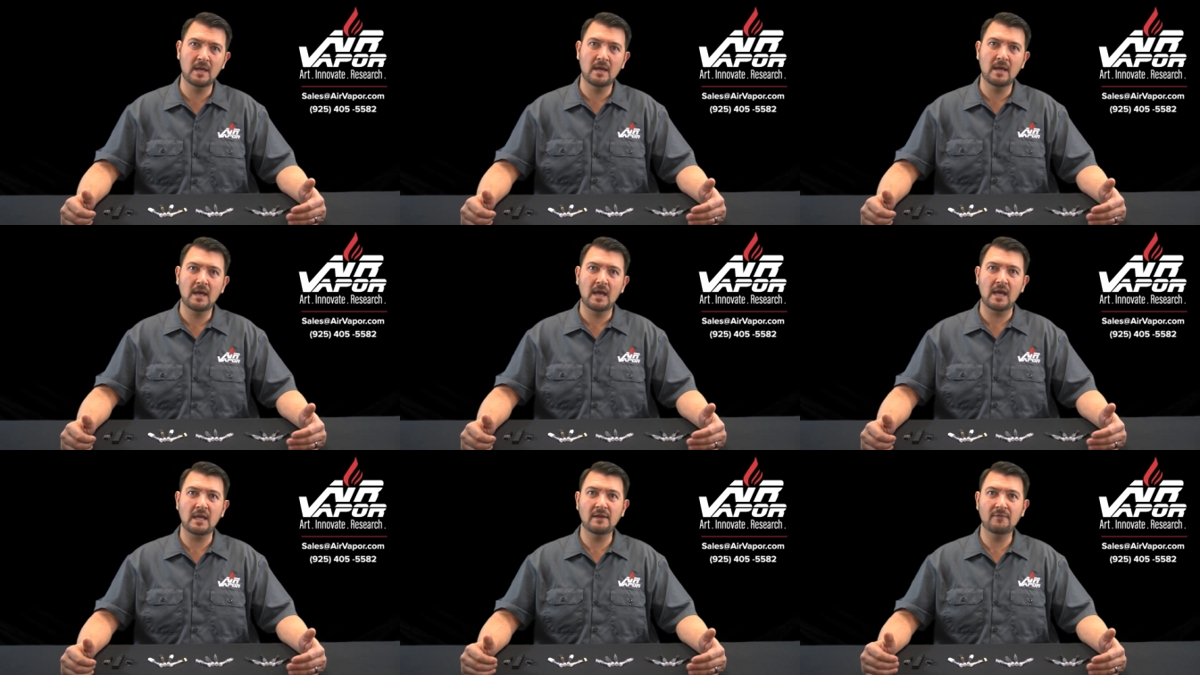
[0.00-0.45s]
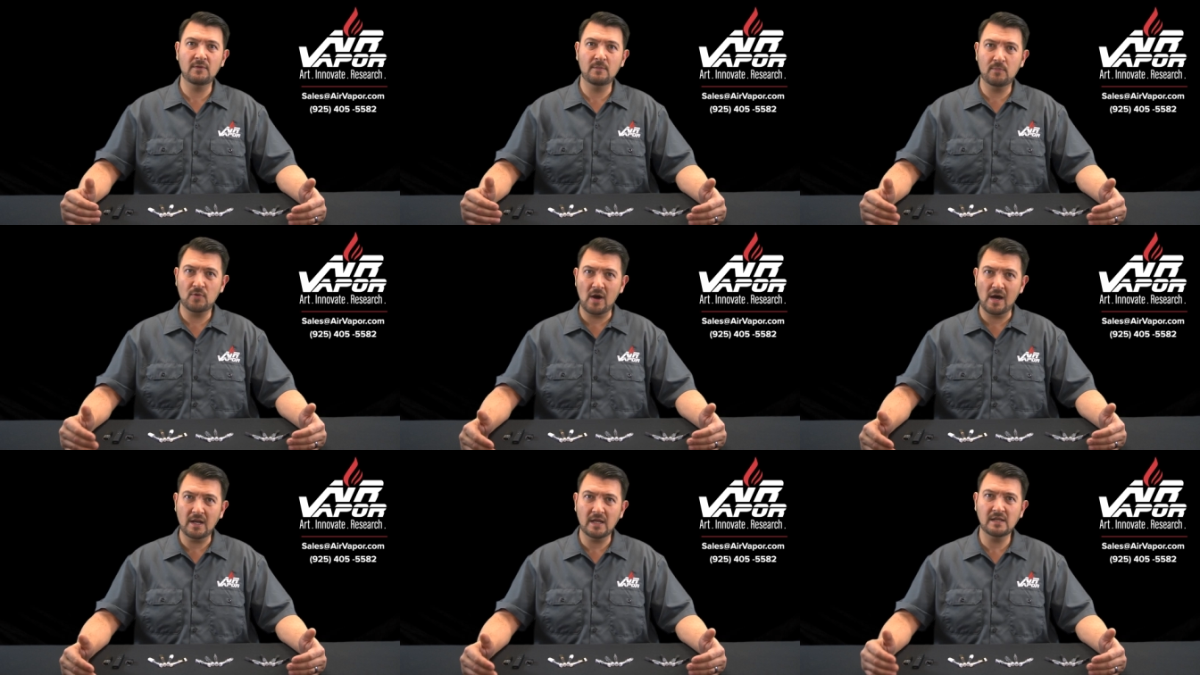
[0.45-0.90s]
and if a
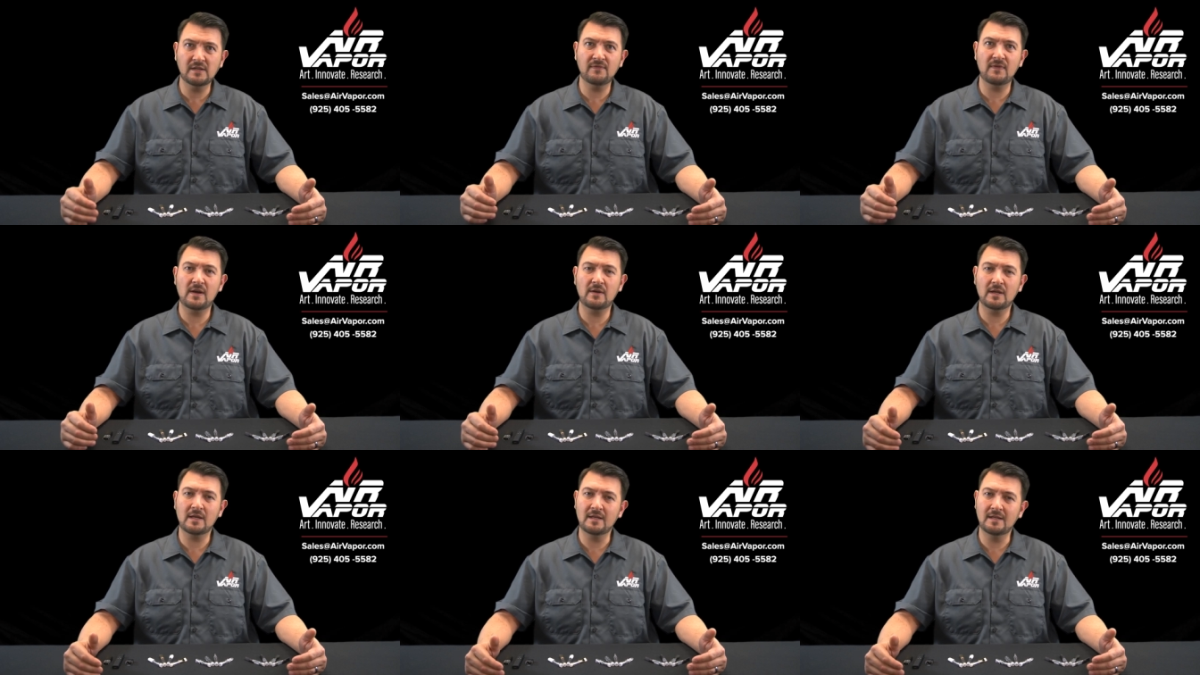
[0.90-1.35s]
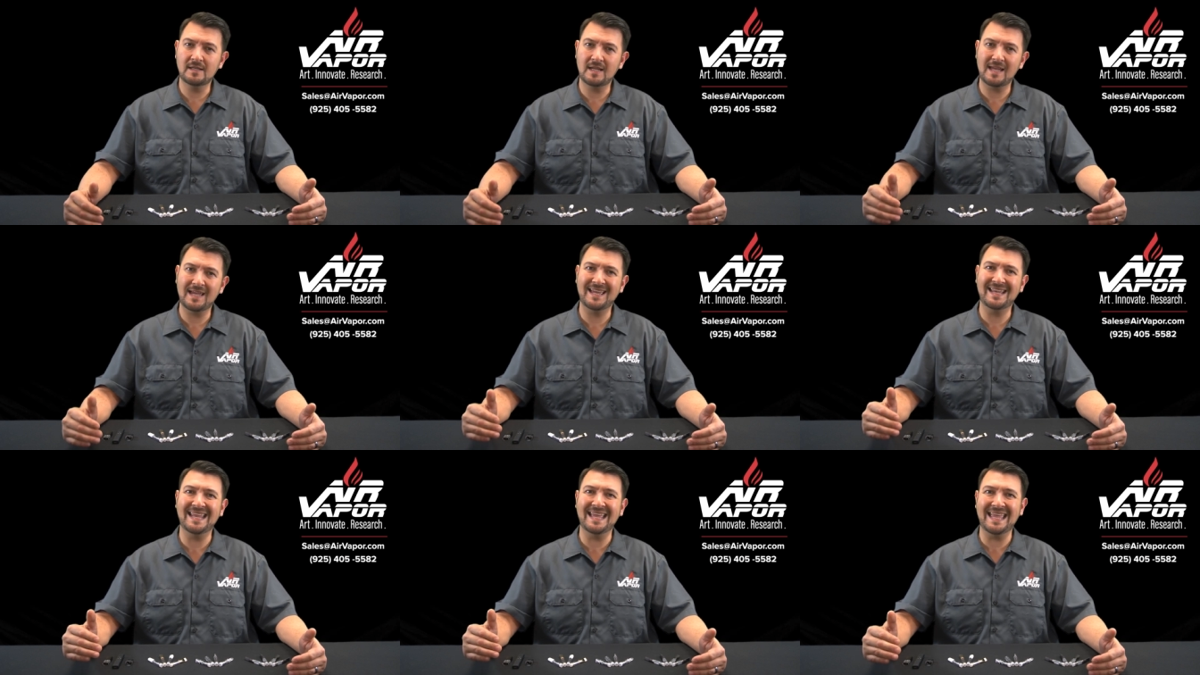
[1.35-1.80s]
product is found to
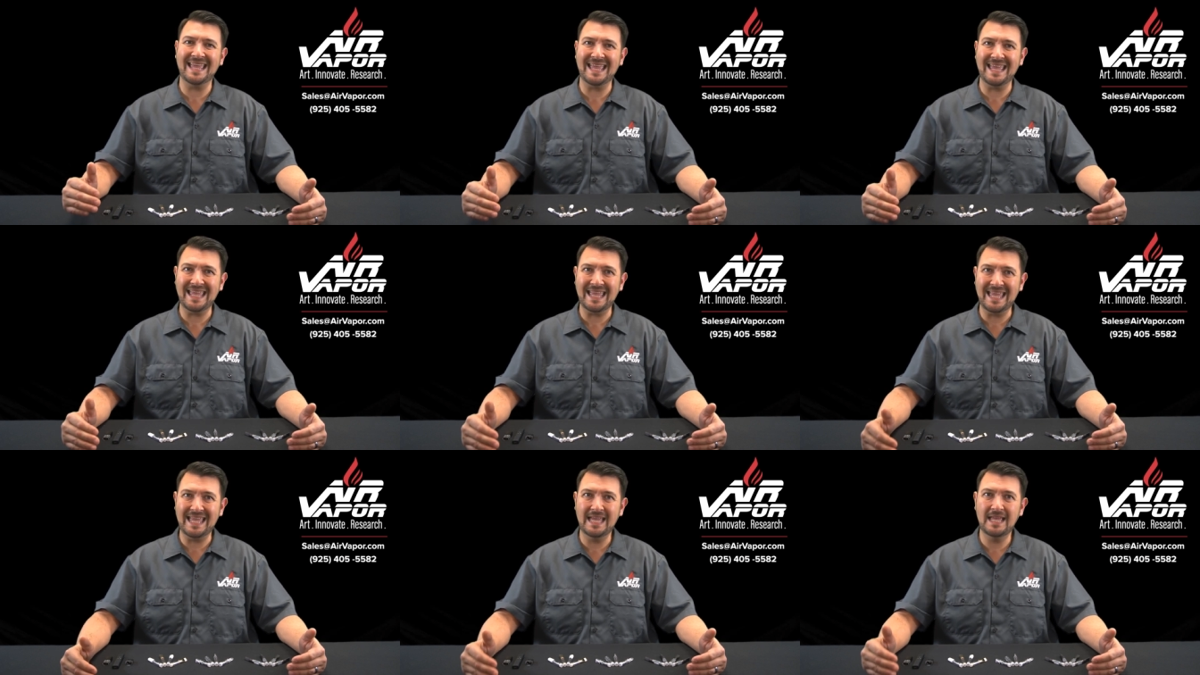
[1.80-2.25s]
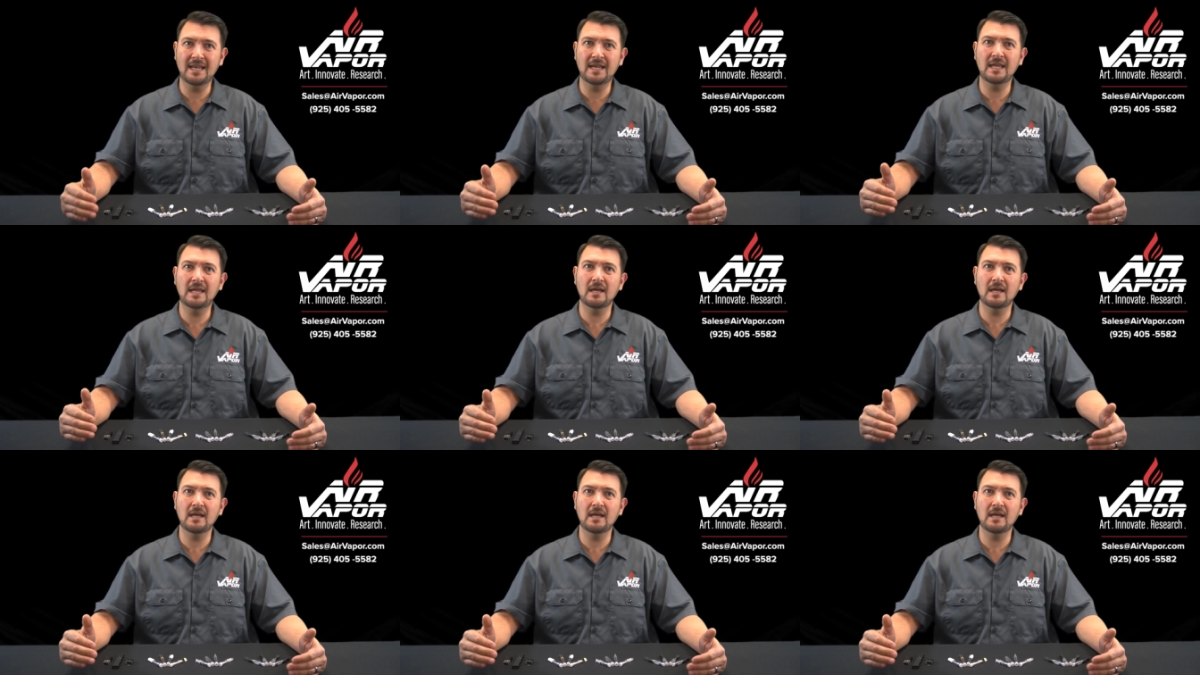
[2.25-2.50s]
contain any